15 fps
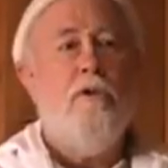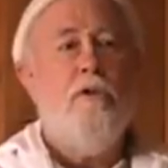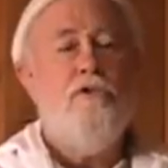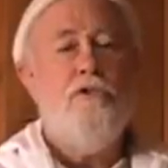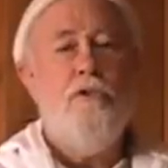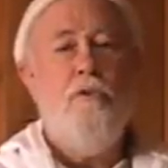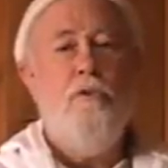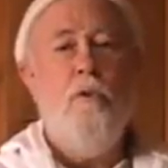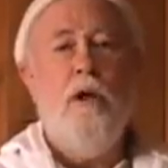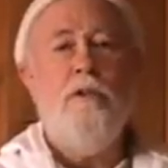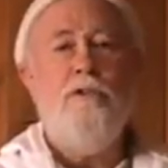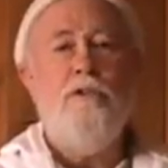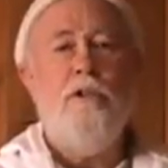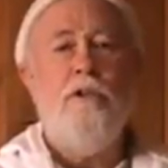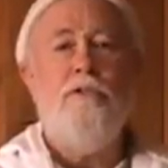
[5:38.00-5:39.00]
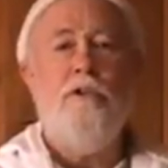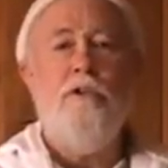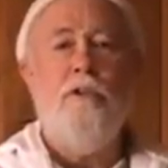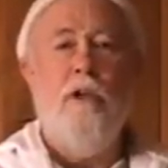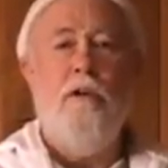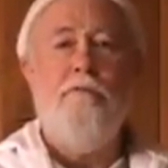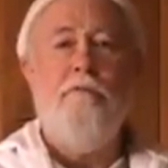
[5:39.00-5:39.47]
Krishna wants us
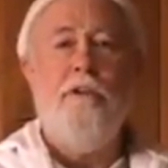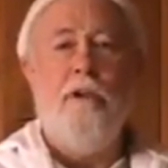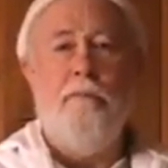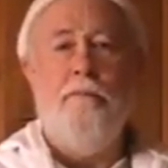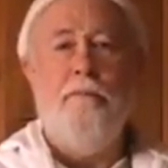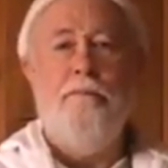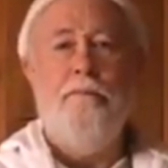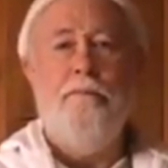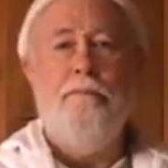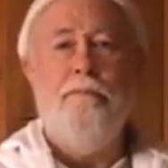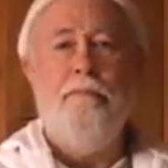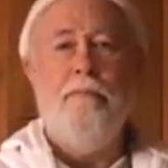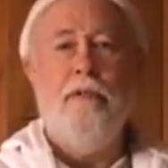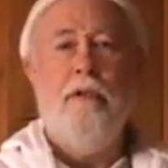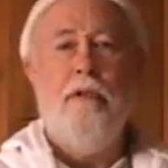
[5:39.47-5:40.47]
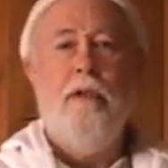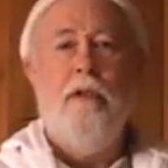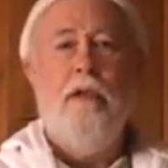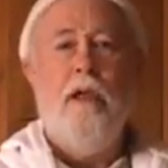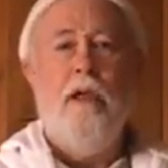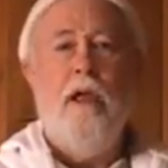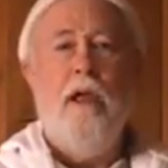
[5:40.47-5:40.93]
to love him,
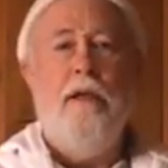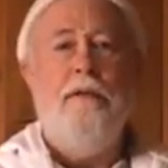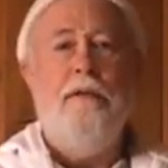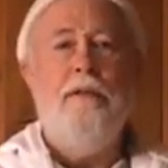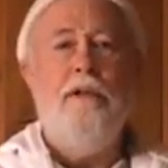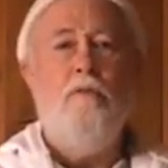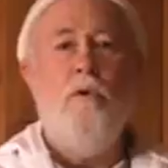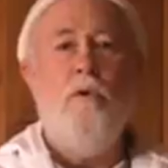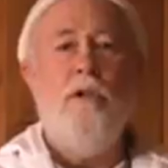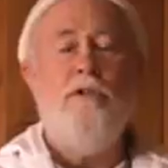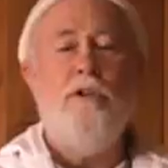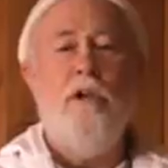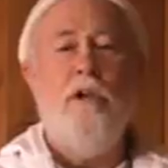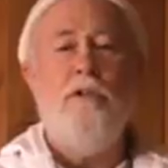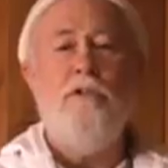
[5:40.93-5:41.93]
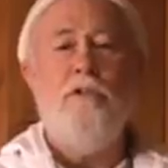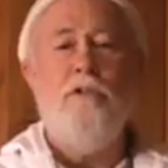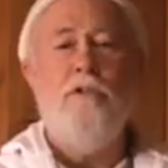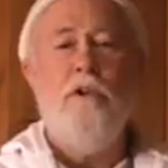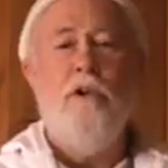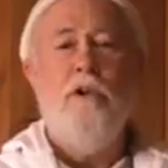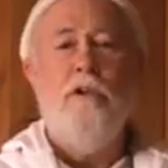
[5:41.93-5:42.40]
and he wants us
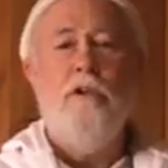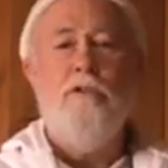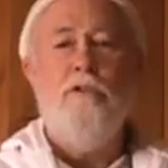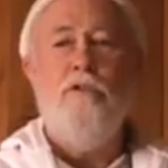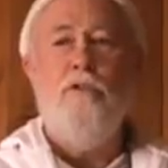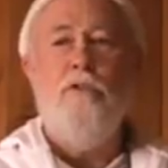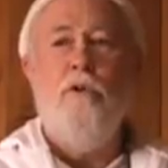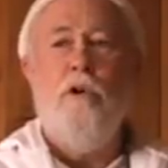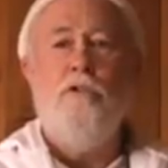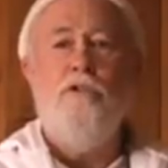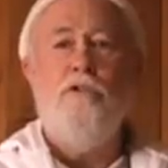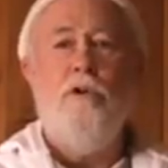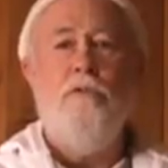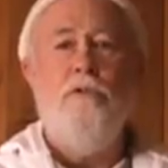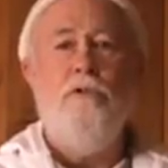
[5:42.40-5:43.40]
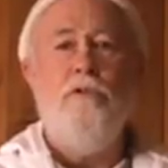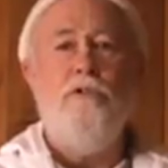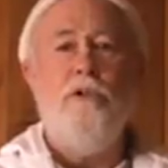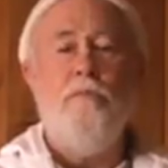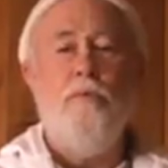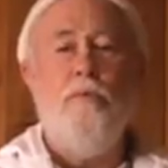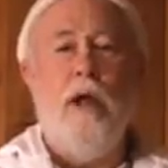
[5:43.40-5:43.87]
to also do
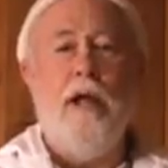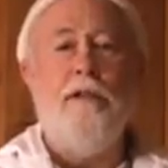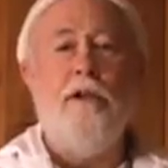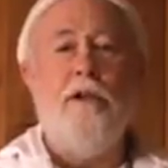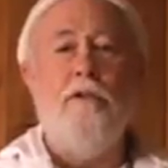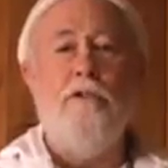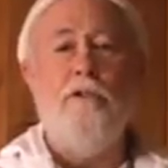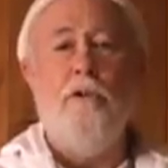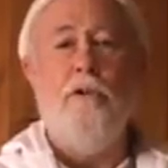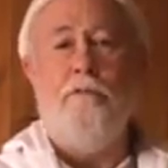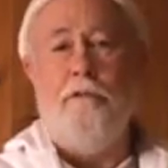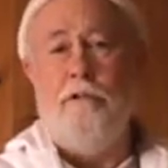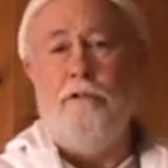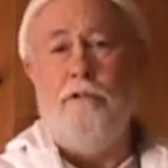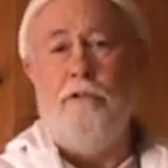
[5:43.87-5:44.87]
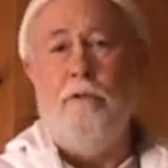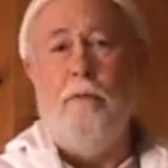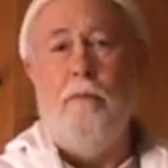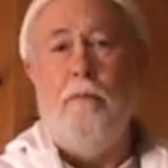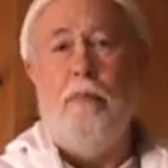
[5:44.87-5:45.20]
some practical service.